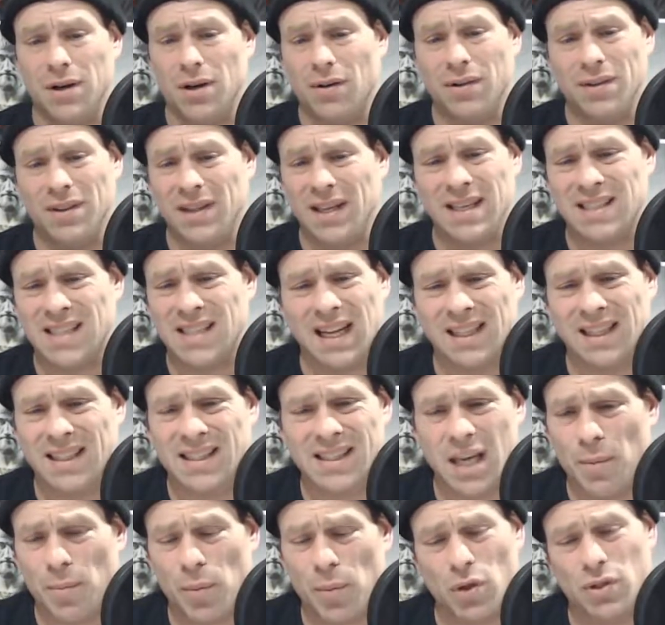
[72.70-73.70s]
he's not the
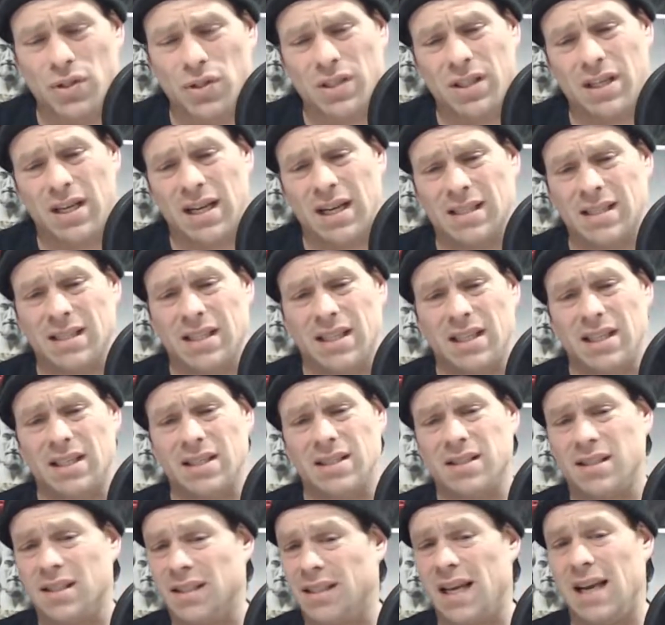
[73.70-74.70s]
same person as he
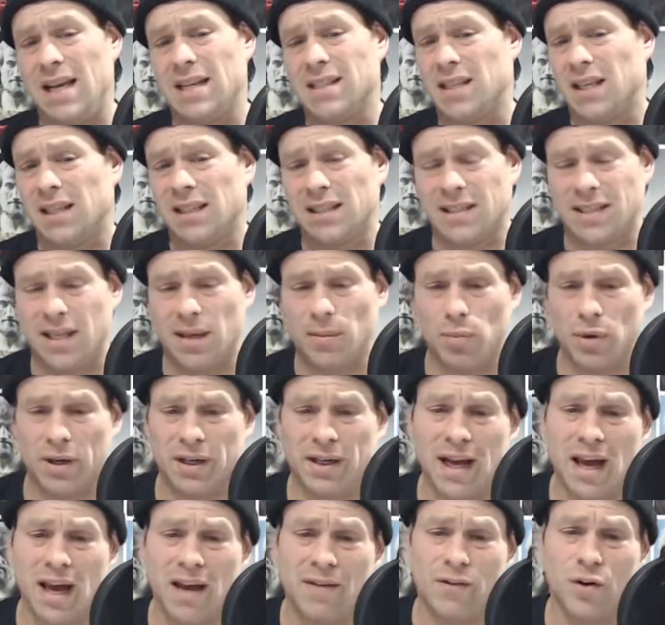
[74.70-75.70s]
is today. It's not the same Brett
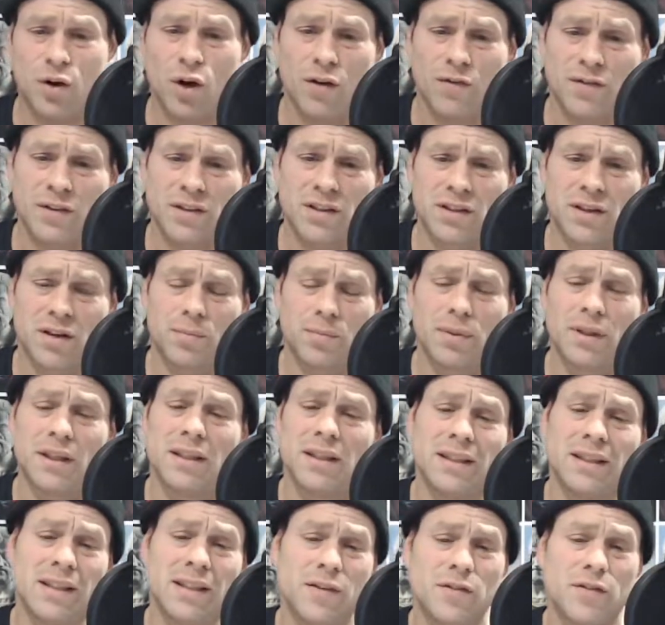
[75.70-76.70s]
Kavanaugh. He's a
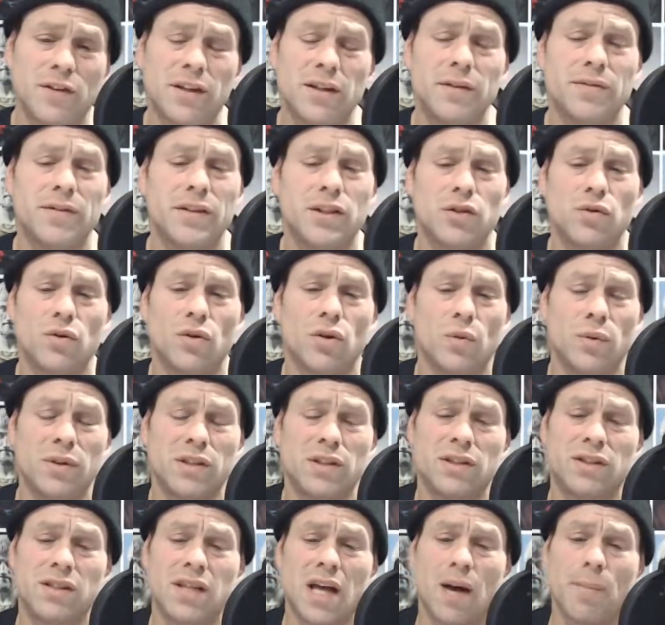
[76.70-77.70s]
completely different individual. And we
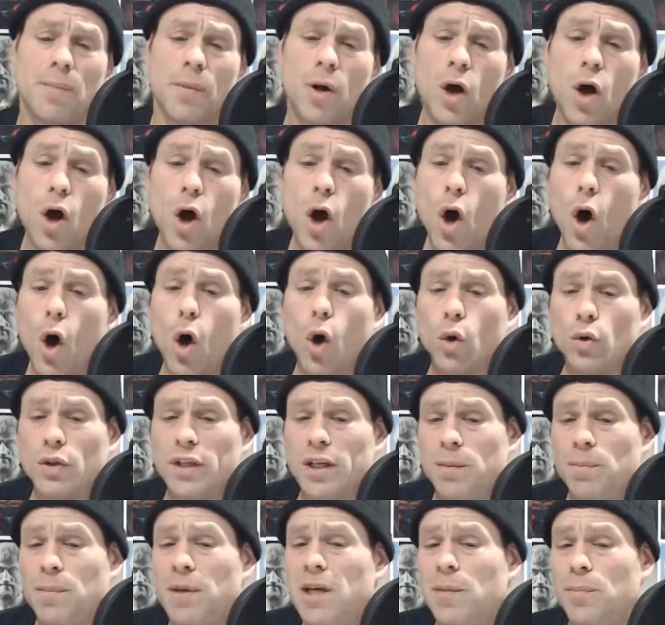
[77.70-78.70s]
should stop
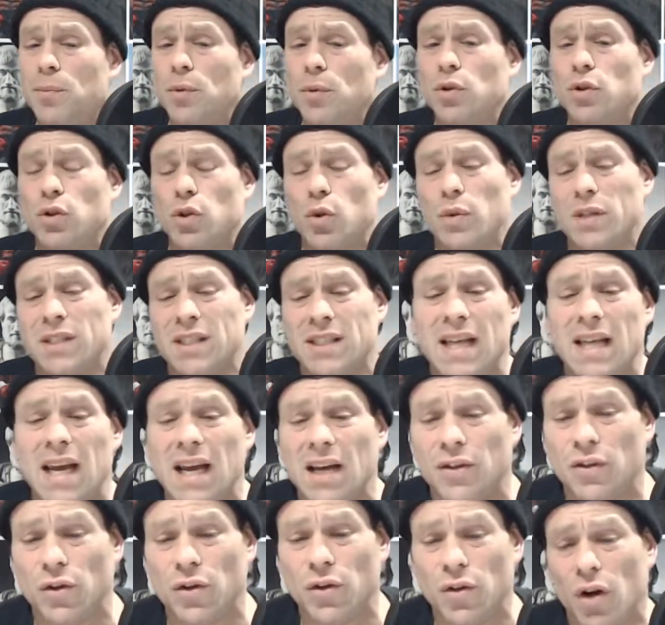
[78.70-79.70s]
holding people to a
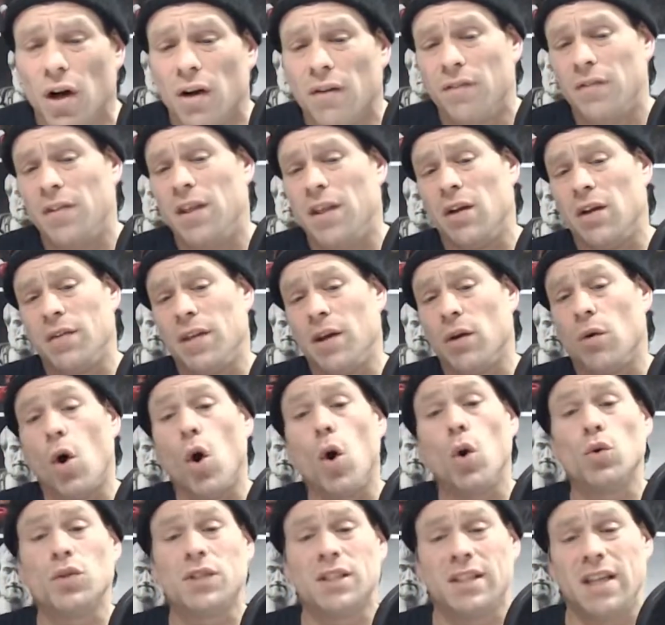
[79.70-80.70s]
standard of their
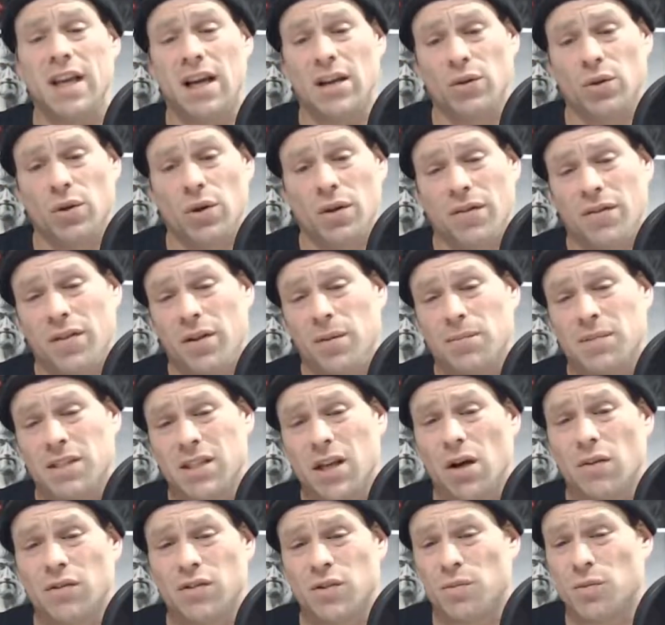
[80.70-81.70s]
old standard of
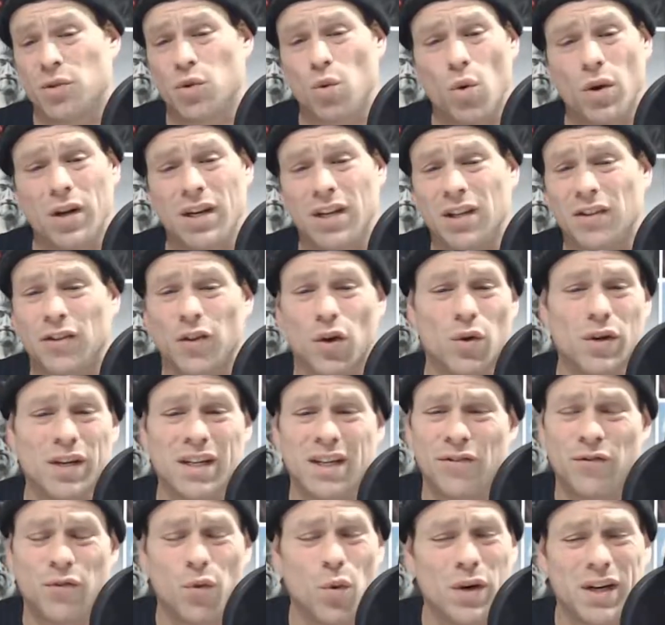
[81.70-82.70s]
themselves from 20 and
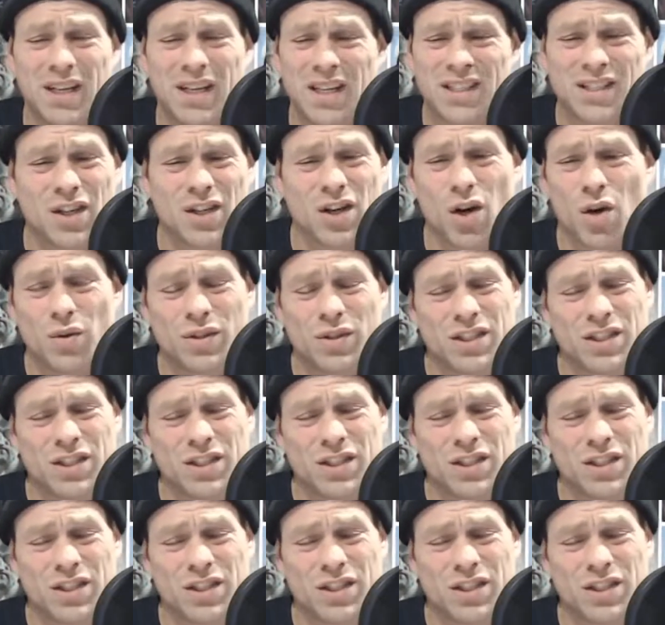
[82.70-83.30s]
30, 40 years ago.